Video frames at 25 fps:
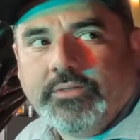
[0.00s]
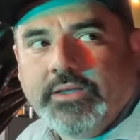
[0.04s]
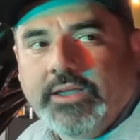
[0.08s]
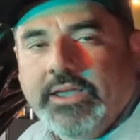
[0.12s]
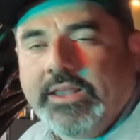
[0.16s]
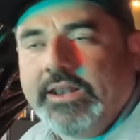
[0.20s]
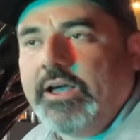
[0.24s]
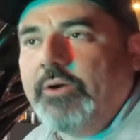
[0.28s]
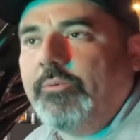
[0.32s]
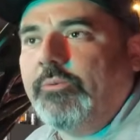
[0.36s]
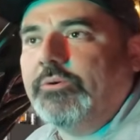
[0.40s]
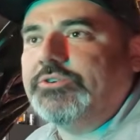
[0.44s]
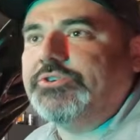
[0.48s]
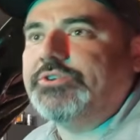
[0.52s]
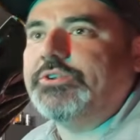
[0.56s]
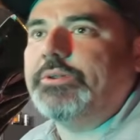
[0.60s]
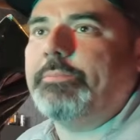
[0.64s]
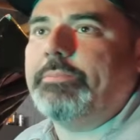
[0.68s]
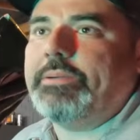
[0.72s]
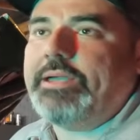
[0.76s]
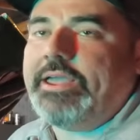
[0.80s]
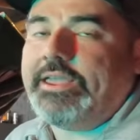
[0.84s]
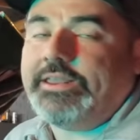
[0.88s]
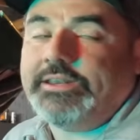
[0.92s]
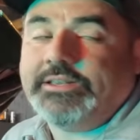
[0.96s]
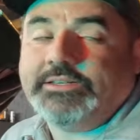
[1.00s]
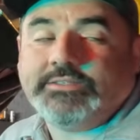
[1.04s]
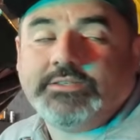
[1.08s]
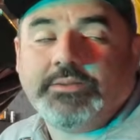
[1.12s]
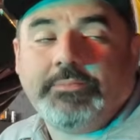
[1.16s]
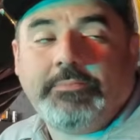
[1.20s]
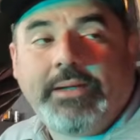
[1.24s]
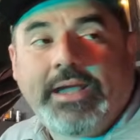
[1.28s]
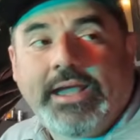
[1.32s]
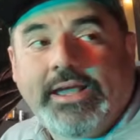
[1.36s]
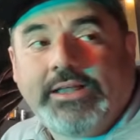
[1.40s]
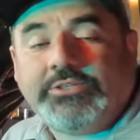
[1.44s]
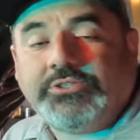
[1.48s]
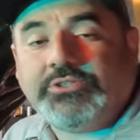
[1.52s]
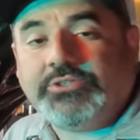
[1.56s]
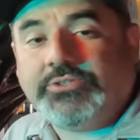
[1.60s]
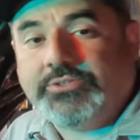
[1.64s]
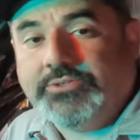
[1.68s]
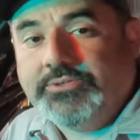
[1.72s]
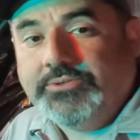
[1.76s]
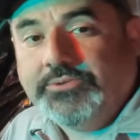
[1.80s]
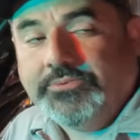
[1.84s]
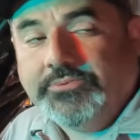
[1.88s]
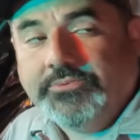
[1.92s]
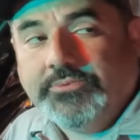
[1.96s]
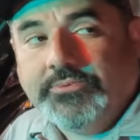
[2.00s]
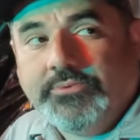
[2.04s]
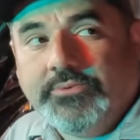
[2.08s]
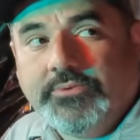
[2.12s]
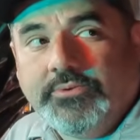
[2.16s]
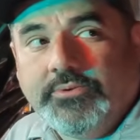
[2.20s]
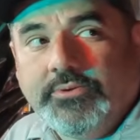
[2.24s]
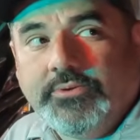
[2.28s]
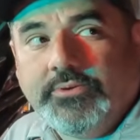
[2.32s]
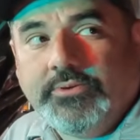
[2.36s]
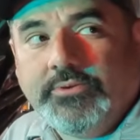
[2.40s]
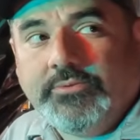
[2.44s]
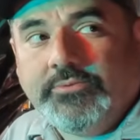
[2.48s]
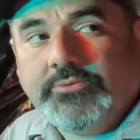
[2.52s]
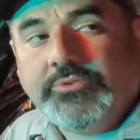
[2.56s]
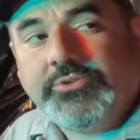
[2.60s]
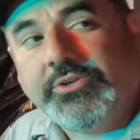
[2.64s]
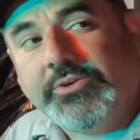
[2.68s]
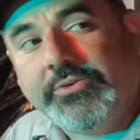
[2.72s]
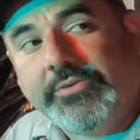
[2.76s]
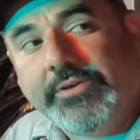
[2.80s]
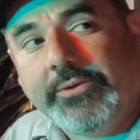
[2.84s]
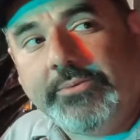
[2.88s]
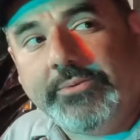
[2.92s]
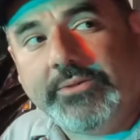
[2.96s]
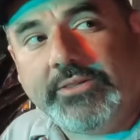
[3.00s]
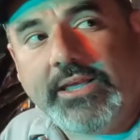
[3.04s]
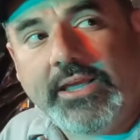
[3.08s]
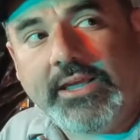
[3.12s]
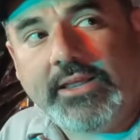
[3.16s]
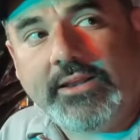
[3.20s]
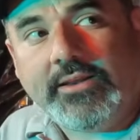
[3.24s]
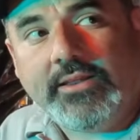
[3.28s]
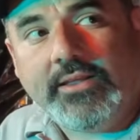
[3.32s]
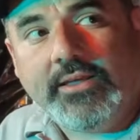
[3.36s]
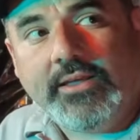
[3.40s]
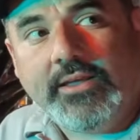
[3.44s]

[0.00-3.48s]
and I want you to paint it to match too. Do you agree with that?